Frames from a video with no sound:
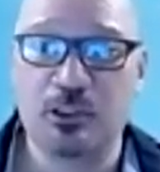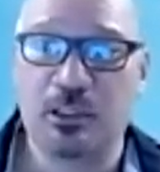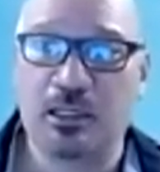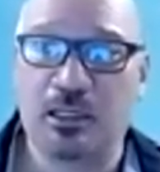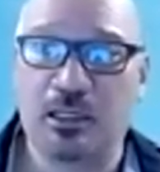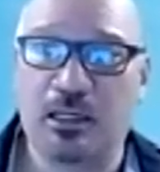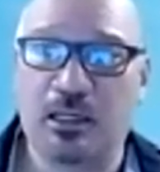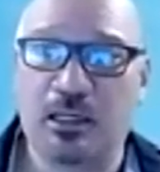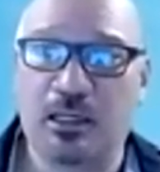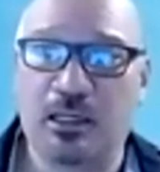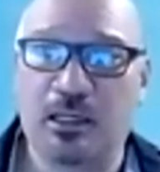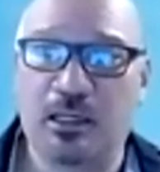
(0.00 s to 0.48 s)

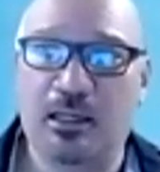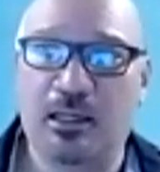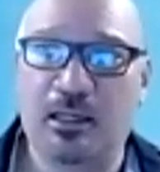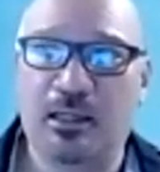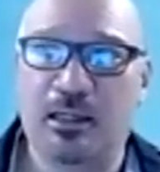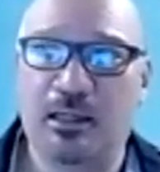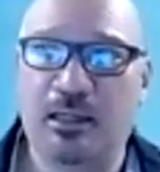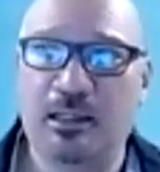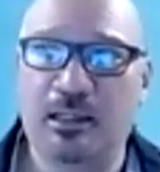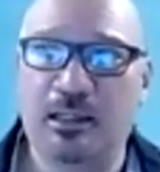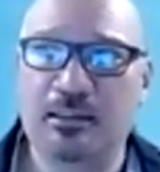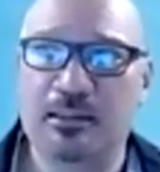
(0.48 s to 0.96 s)

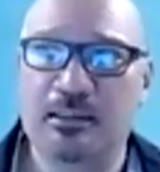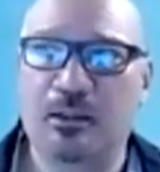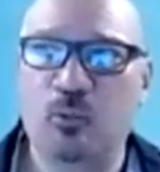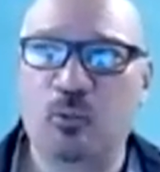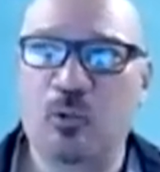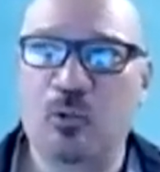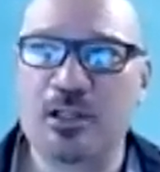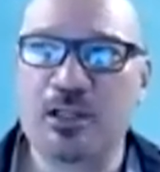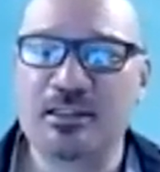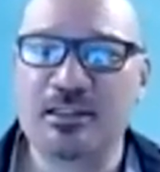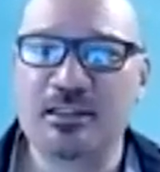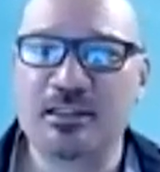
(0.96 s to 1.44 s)
And
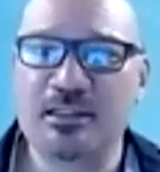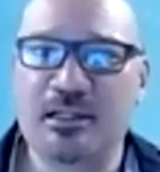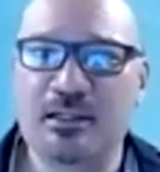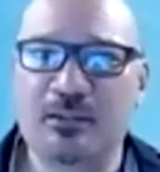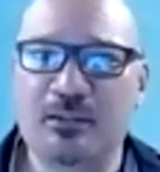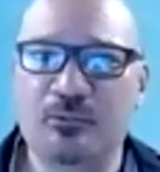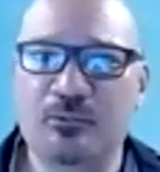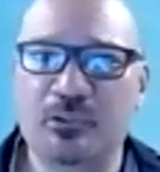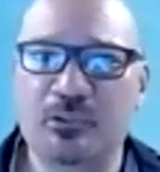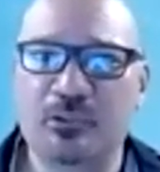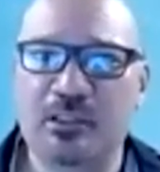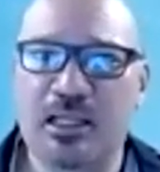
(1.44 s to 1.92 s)
one thing that I
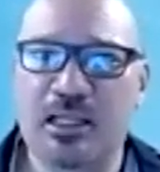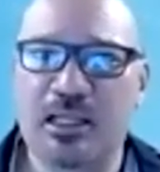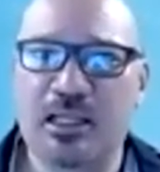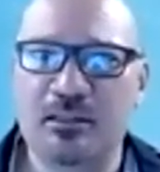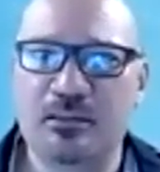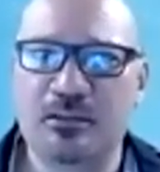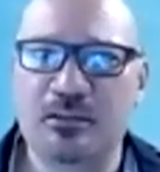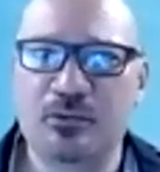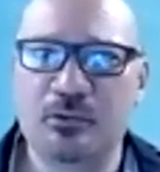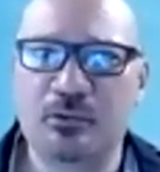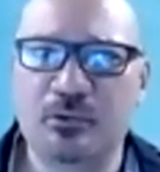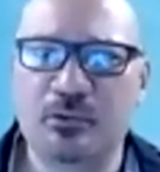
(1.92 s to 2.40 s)
would
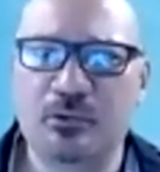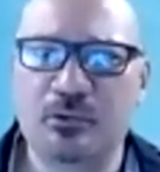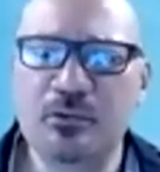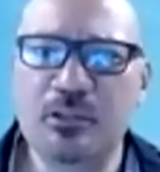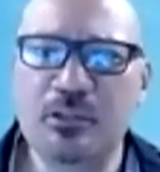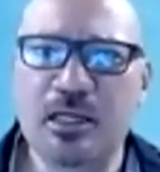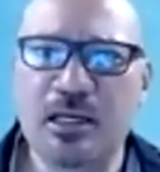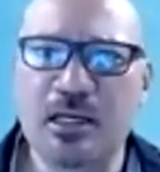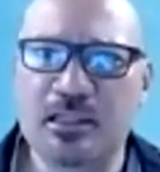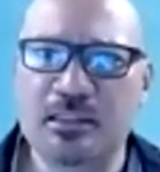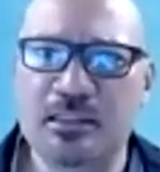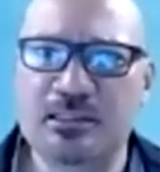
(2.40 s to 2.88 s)
like to
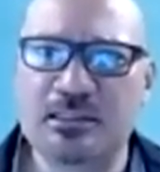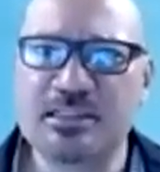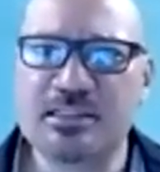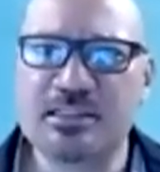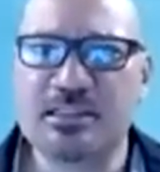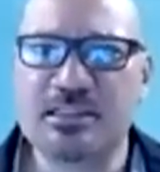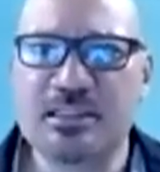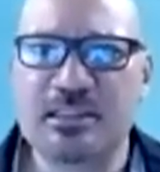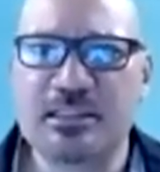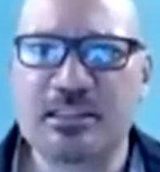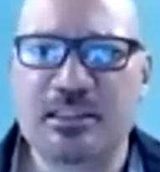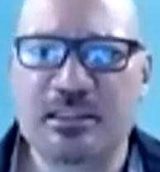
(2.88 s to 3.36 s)
look at
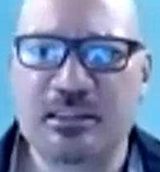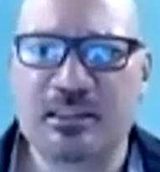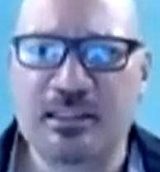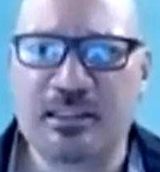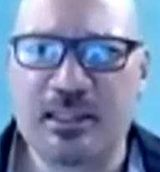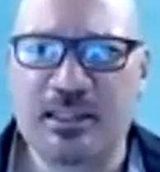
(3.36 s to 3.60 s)
is the